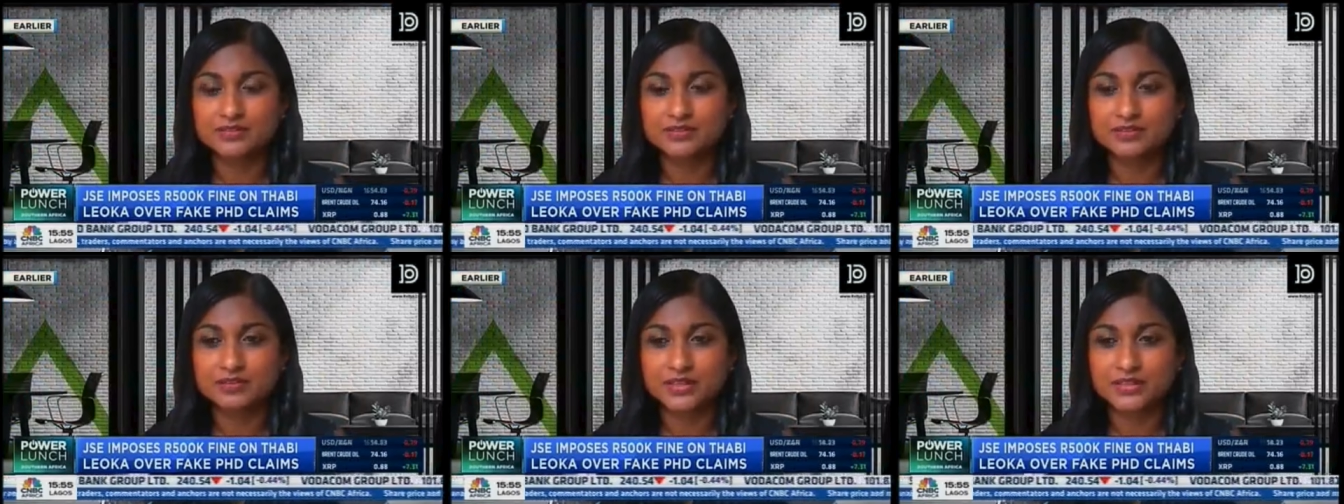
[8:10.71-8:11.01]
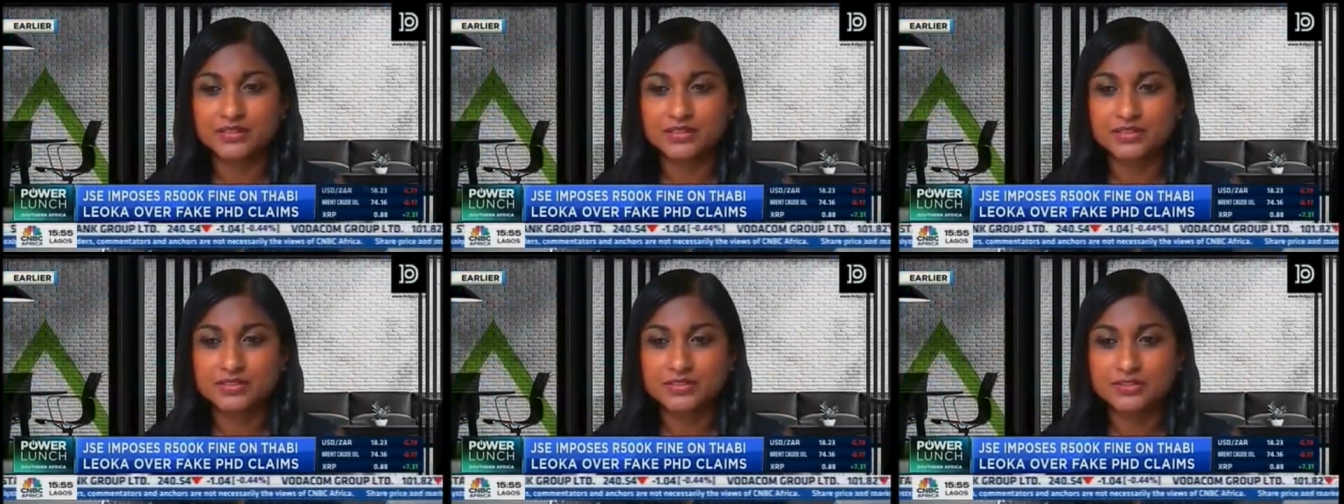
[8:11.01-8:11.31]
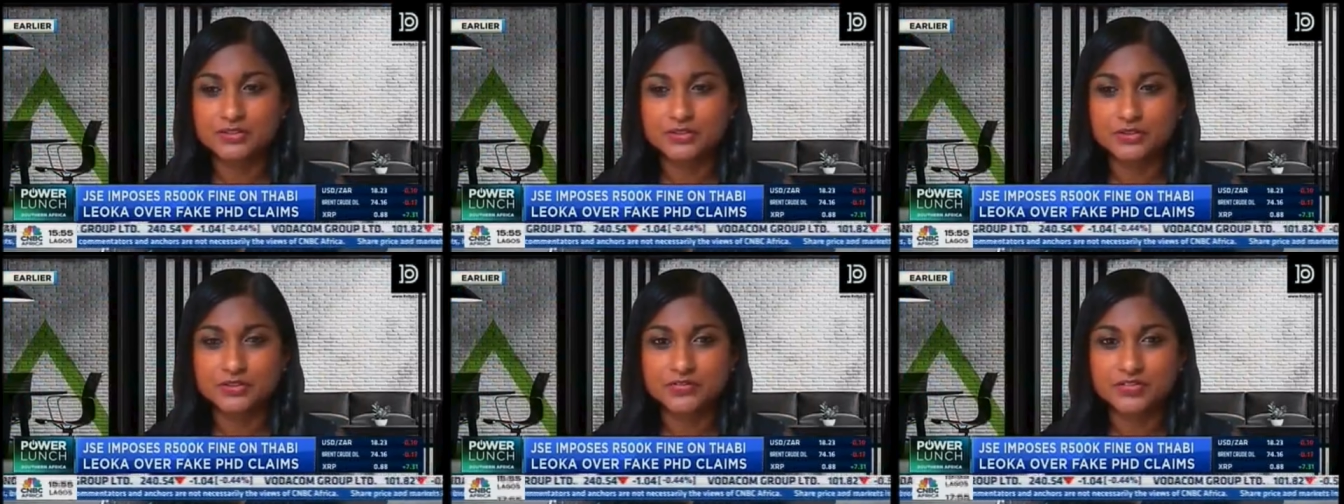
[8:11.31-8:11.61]
You know, at the
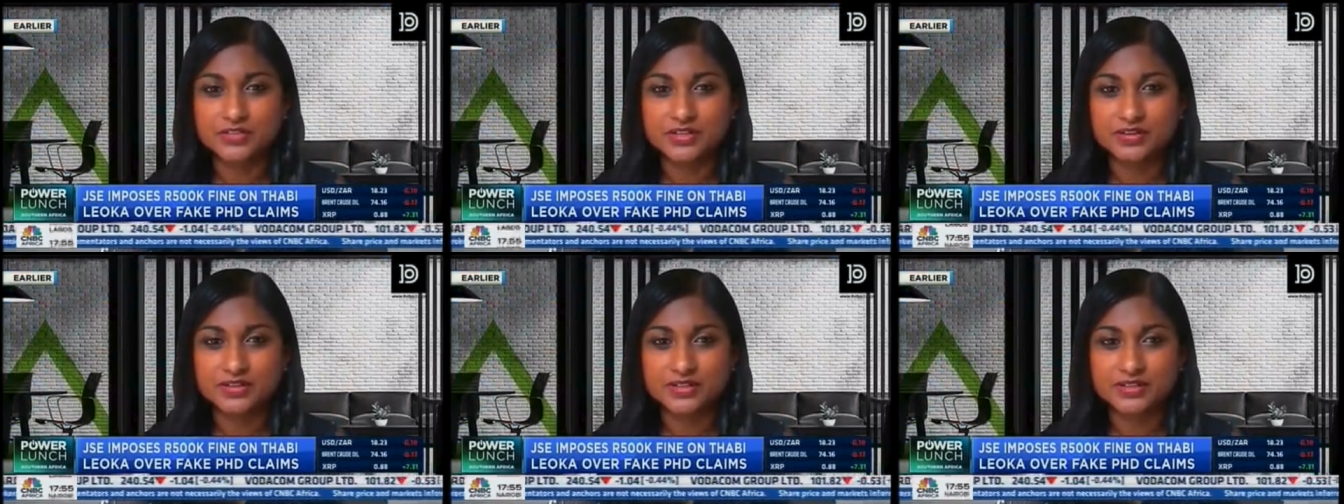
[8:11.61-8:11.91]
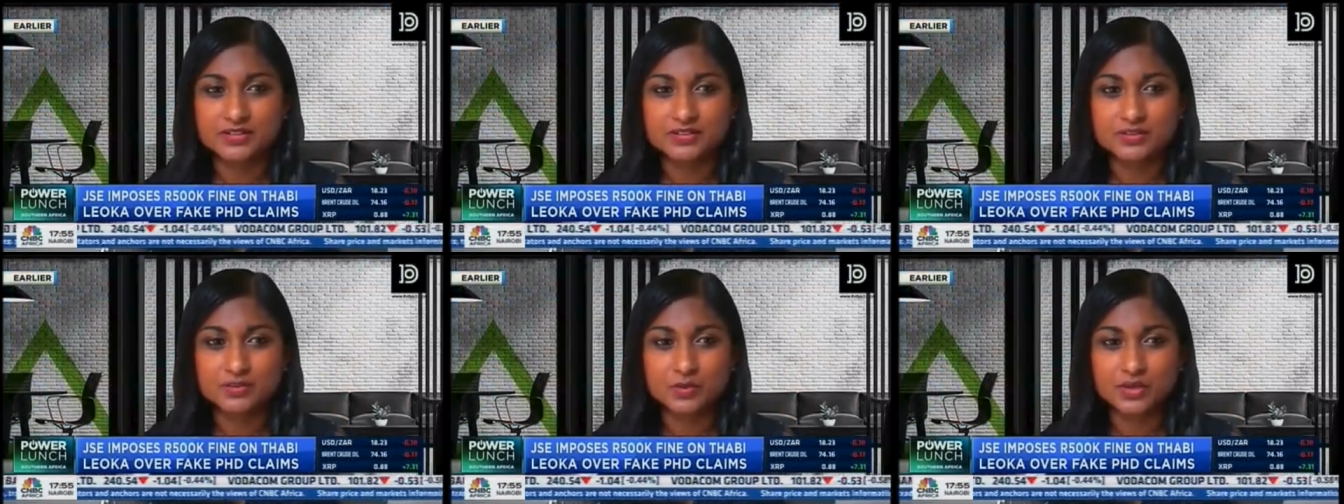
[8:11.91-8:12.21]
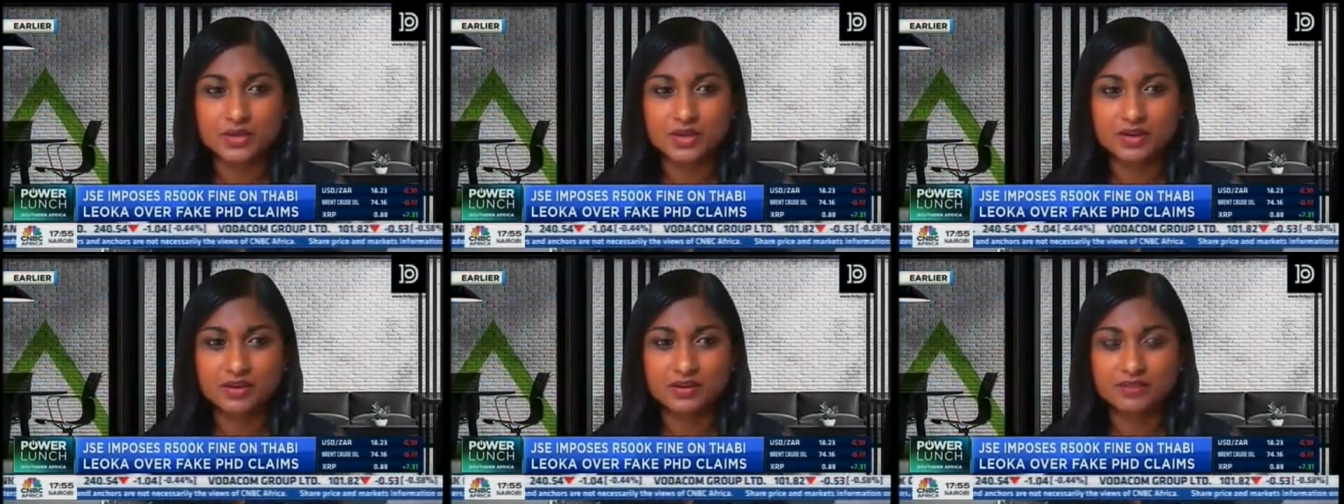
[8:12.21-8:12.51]
Institute of Directors,
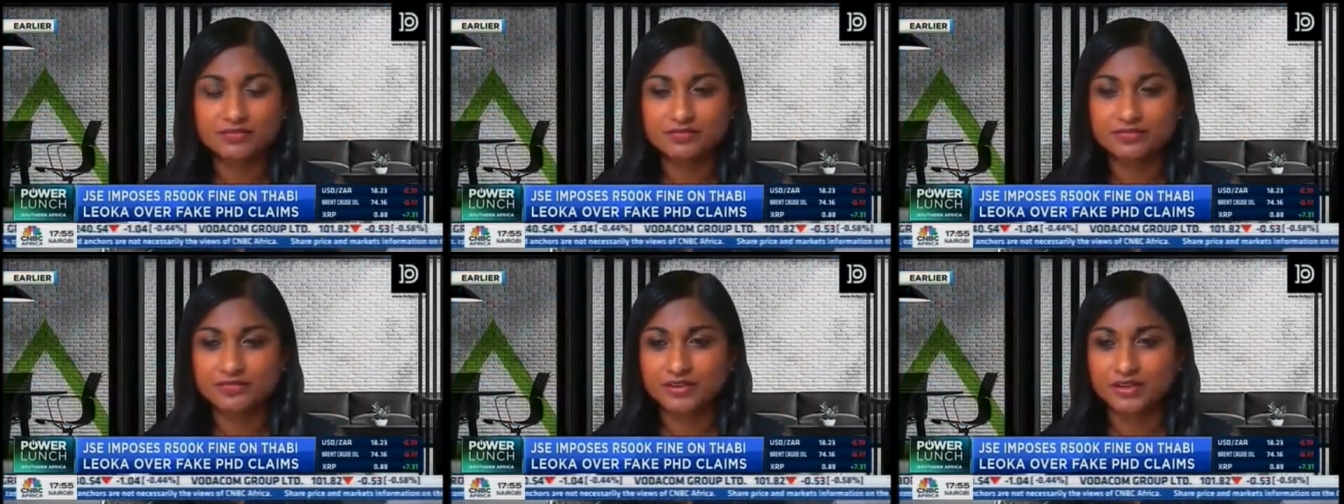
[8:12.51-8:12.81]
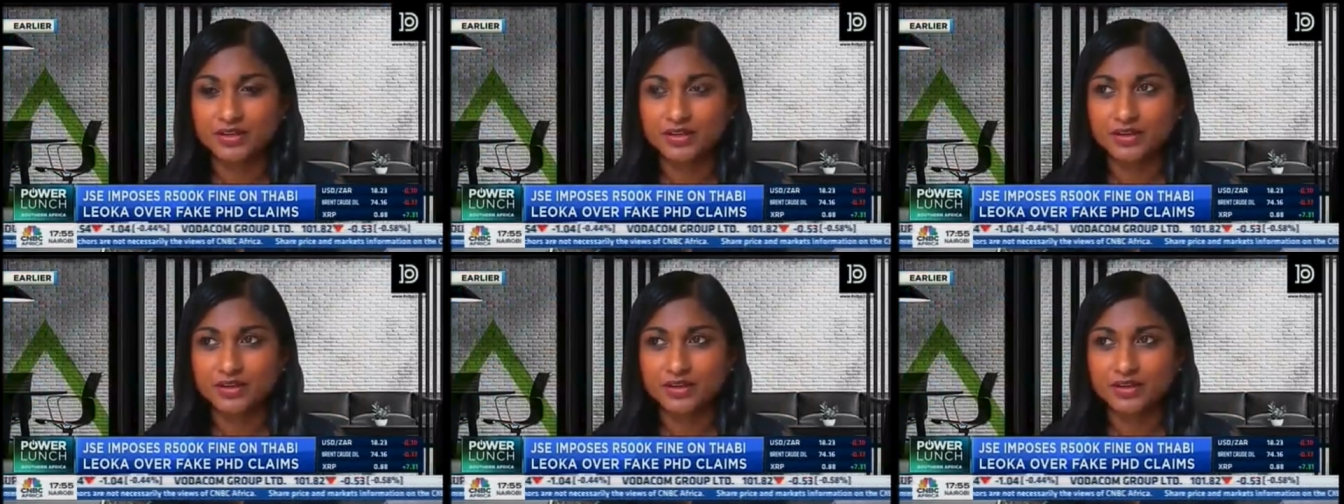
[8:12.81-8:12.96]
we have